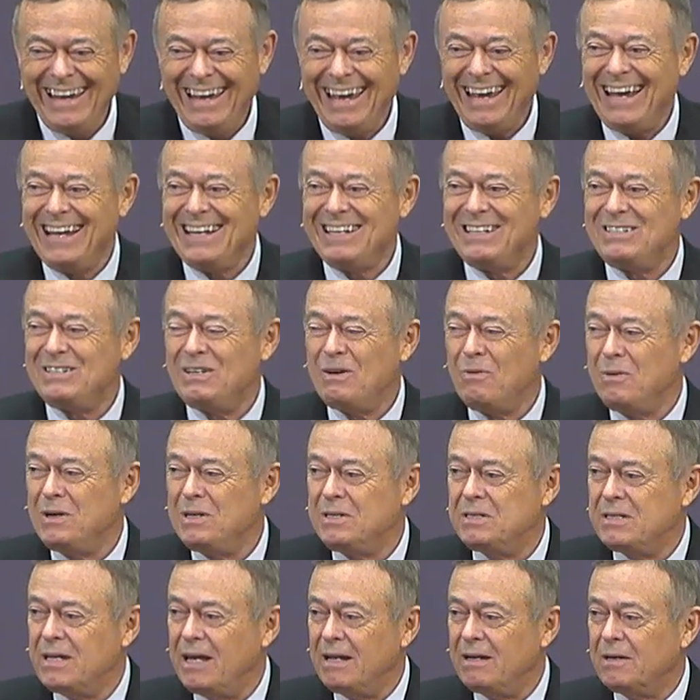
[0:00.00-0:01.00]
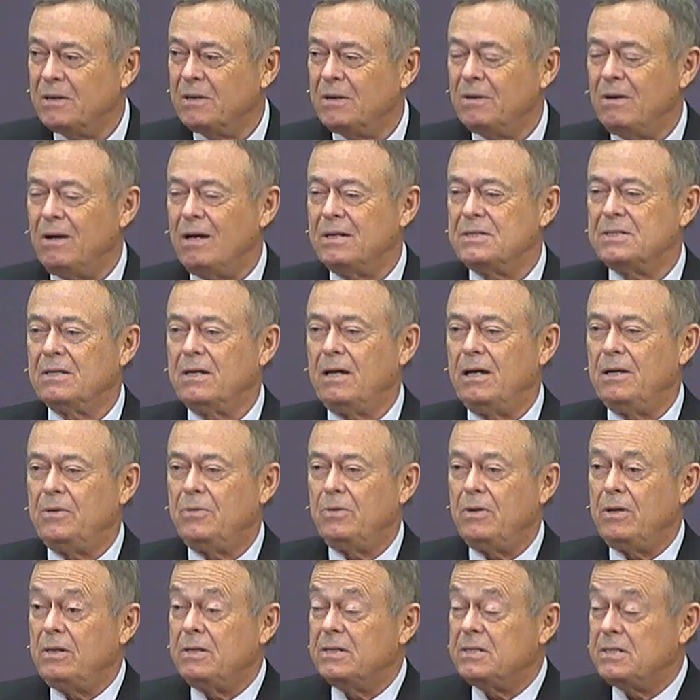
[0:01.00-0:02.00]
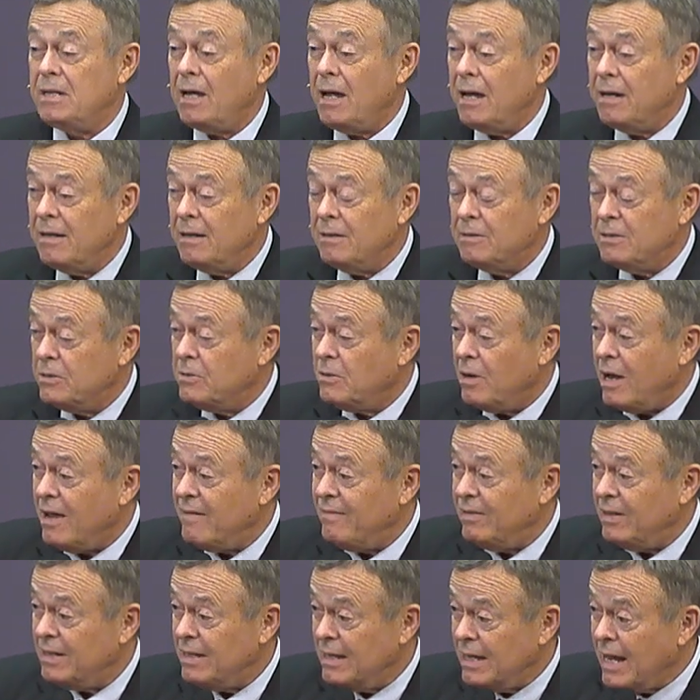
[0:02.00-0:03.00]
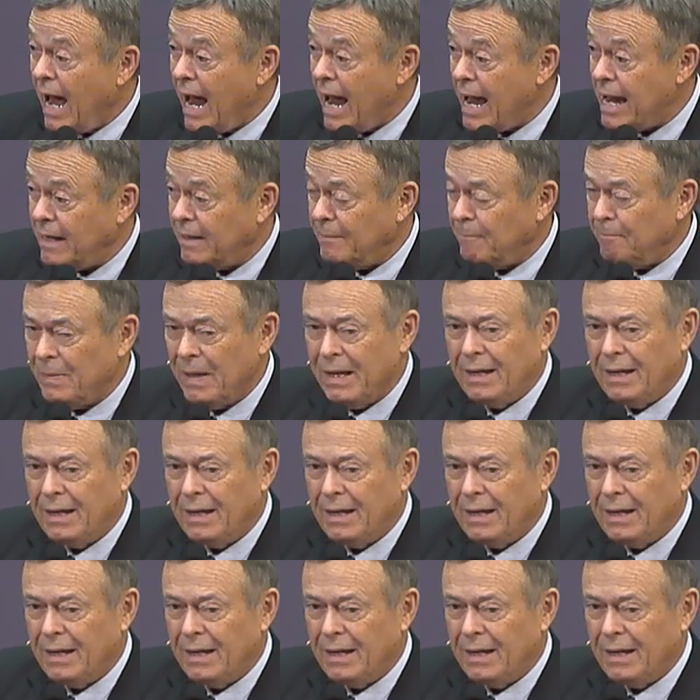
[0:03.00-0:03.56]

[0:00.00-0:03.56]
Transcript: And so we set across country, deciding to drive at night